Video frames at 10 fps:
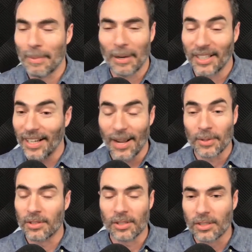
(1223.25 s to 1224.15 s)
But I
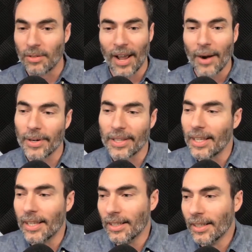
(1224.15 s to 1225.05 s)
was just devoured it,
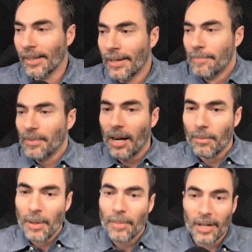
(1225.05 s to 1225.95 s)
and I
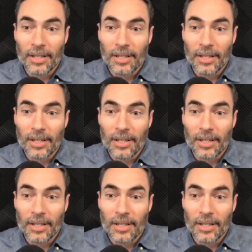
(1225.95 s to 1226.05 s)
remember.